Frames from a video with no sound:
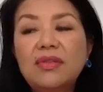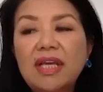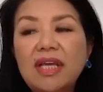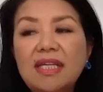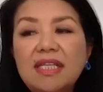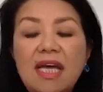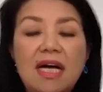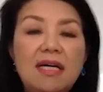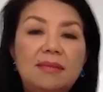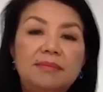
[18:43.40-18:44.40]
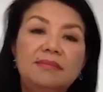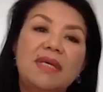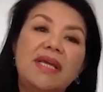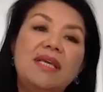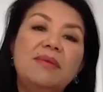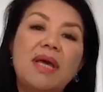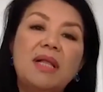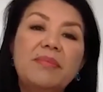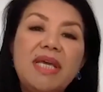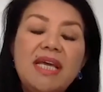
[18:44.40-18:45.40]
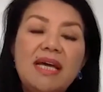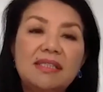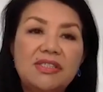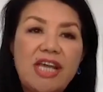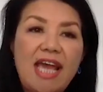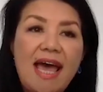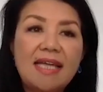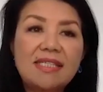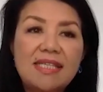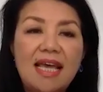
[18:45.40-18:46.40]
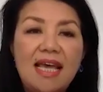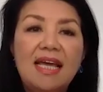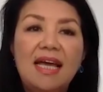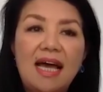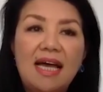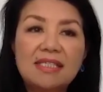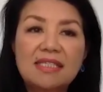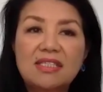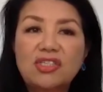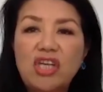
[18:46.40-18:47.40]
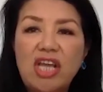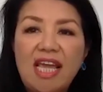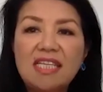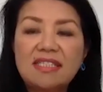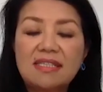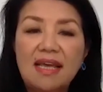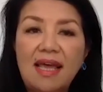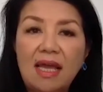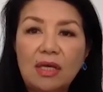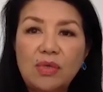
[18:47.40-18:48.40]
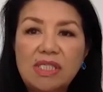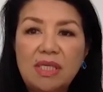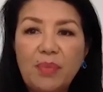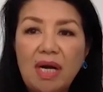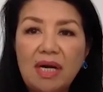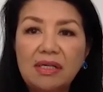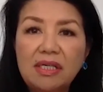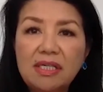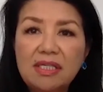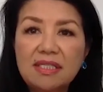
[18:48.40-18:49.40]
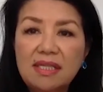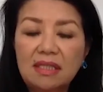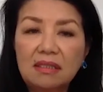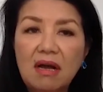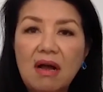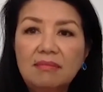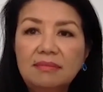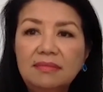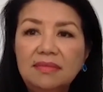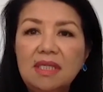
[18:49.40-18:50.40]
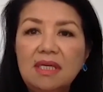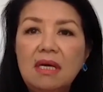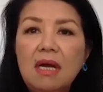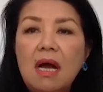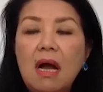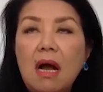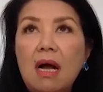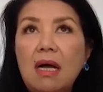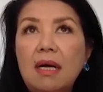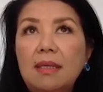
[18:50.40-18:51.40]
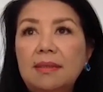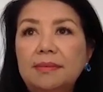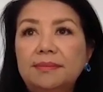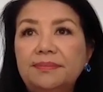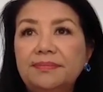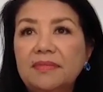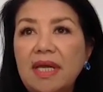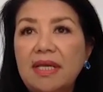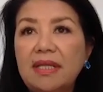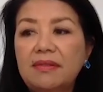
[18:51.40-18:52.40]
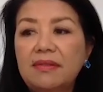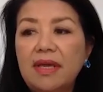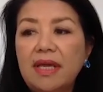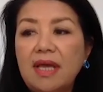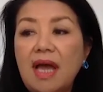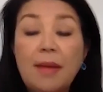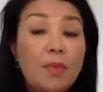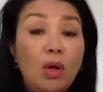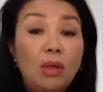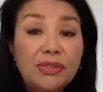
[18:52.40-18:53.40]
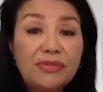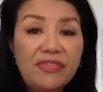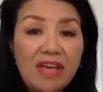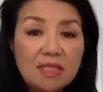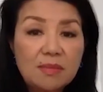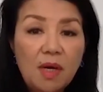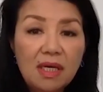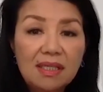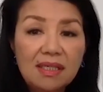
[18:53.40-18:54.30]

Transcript: they can um, email me at chat at chasteequitypartners.com. Um, and they, I'm also in Facebook,